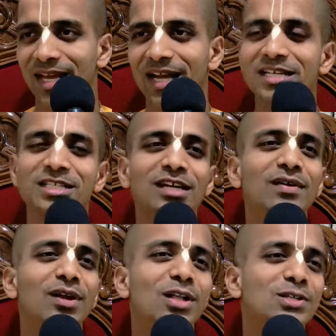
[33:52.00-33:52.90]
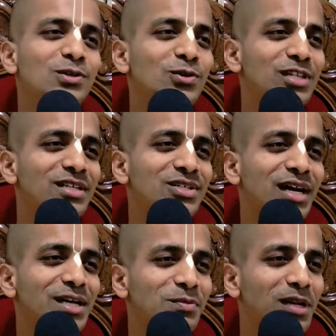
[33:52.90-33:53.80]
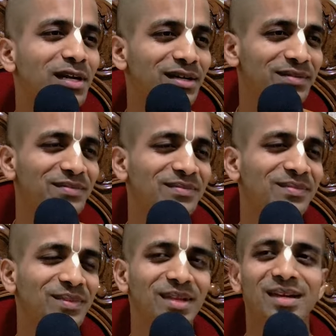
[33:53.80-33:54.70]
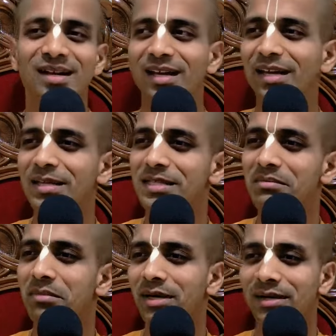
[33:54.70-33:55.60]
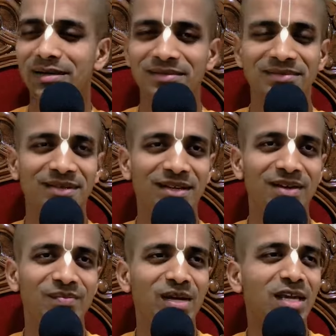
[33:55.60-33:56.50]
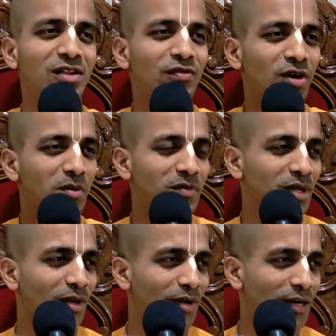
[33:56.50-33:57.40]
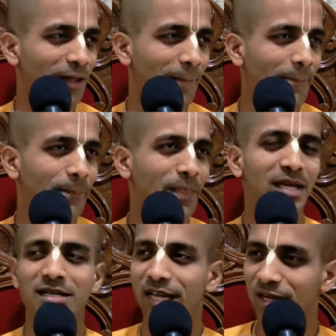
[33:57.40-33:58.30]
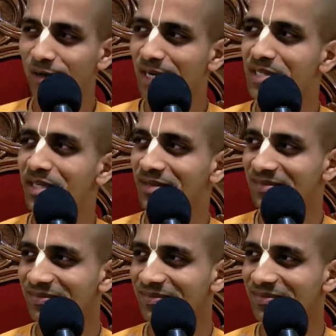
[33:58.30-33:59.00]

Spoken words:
And she will also do this child play, taking some mud, making the form of the Lord, decorating,